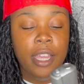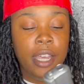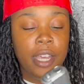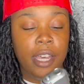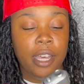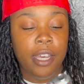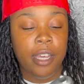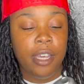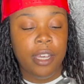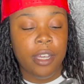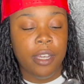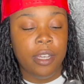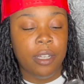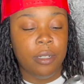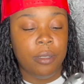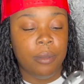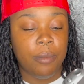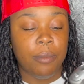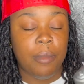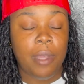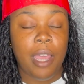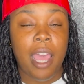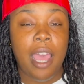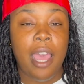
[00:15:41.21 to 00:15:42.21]

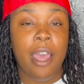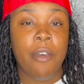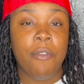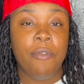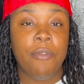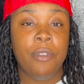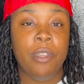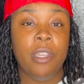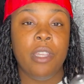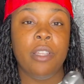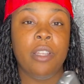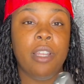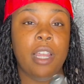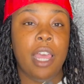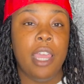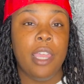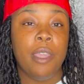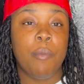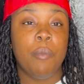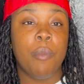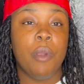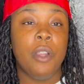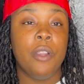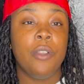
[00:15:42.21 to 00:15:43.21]
I feel
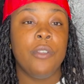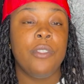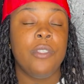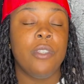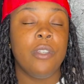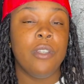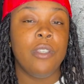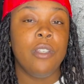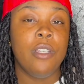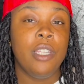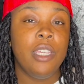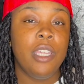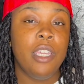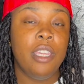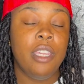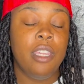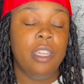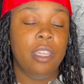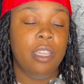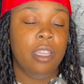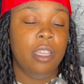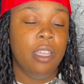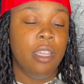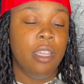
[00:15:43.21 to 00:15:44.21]
like personally,